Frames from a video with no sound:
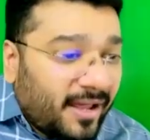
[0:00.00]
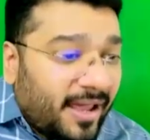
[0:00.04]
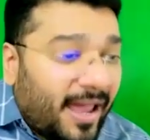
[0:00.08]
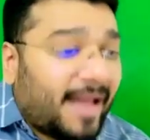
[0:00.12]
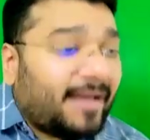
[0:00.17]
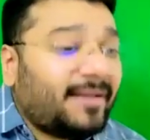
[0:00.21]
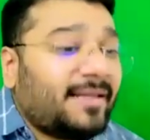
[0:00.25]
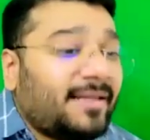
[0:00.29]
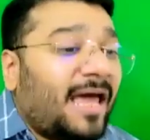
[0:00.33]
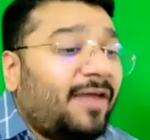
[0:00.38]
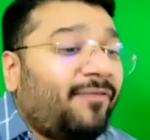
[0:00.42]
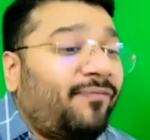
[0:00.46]

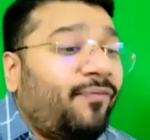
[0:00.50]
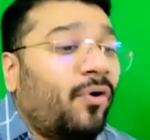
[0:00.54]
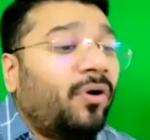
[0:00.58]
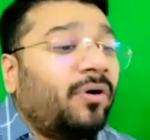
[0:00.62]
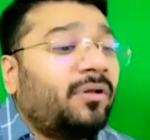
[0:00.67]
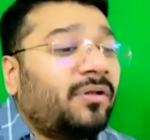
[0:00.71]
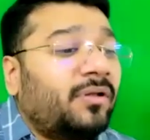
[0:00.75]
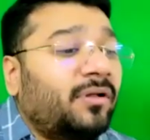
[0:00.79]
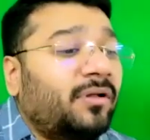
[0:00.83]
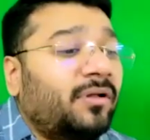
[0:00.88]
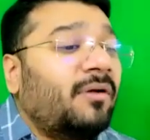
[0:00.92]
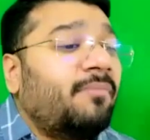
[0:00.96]
and therefore
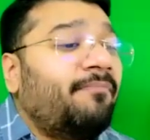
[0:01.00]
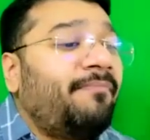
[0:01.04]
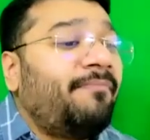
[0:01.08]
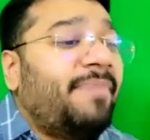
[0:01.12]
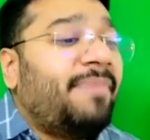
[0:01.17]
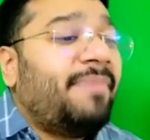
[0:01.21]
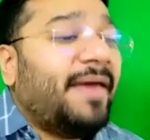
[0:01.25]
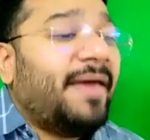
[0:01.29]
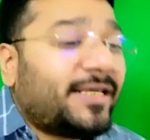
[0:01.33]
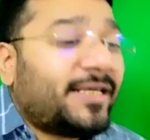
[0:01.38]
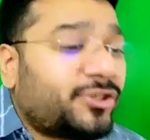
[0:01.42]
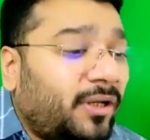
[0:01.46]

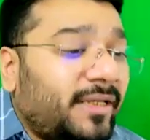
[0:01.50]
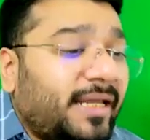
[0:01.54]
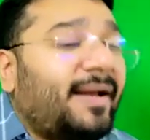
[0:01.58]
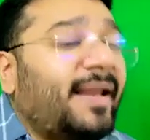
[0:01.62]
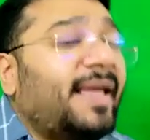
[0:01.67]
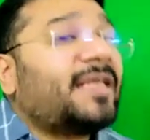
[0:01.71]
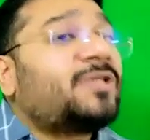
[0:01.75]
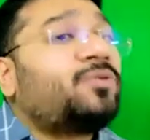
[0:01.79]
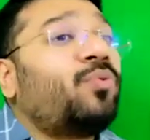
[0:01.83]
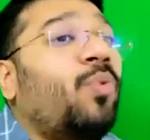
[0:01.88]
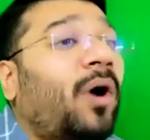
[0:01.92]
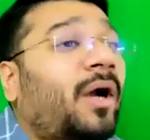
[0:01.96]
based on the
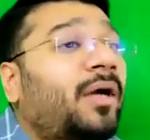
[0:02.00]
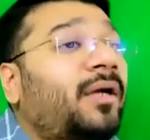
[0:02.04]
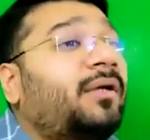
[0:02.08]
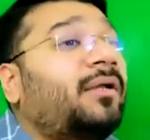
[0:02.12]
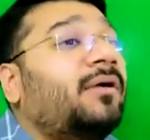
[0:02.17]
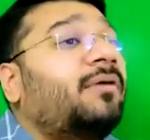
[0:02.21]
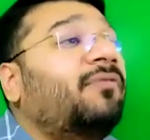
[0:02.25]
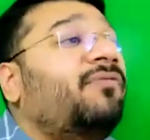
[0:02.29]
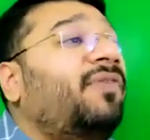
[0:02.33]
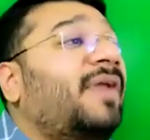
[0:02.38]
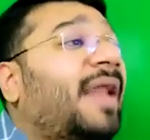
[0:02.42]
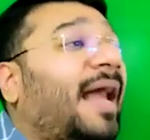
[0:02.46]
IND-AS what
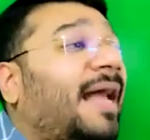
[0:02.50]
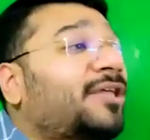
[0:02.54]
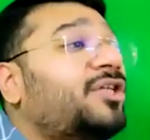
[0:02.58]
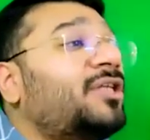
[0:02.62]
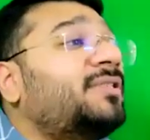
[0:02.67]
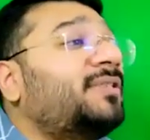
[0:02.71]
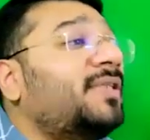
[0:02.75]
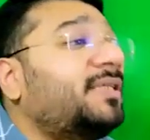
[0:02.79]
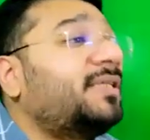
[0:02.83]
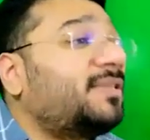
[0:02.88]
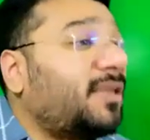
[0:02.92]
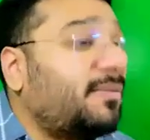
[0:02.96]
financial
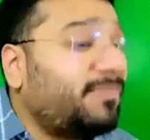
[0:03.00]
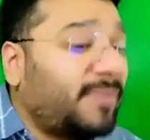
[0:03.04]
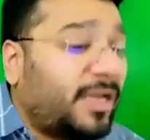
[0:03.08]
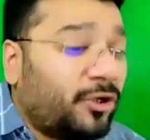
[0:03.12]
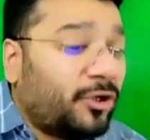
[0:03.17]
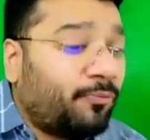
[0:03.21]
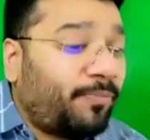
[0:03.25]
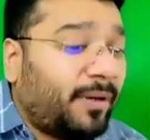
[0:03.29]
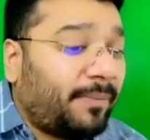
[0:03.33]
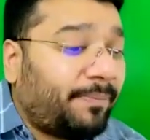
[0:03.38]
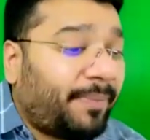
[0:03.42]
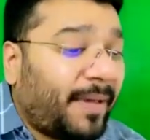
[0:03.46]
system that
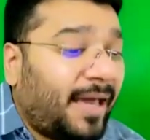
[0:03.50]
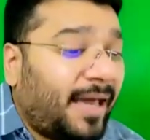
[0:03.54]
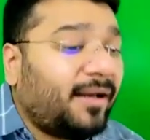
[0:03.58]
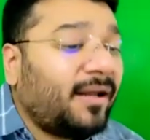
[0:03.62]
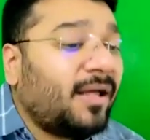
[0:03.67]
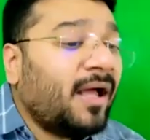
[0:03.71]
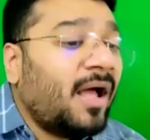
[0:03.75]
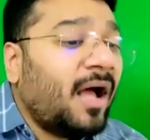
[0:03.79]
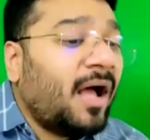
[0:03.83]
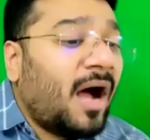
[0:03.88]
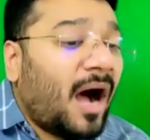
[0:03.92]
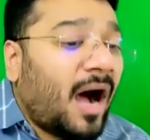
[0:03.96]
you prepare
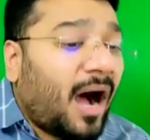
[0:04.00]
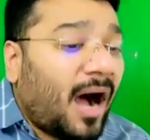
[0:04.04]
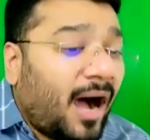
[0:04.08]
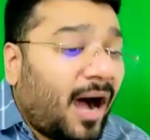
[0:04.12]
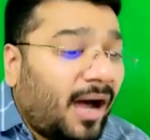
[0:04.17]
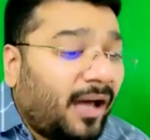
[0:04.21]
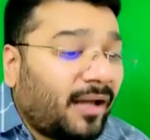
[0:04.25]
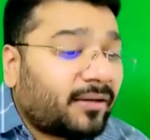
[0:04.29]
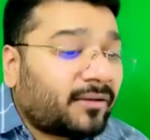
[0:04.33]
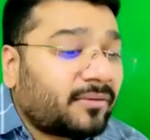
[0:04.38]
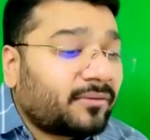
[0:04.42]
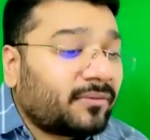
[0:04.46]

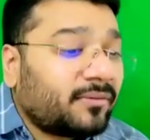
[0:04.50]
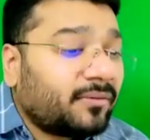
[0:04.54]
are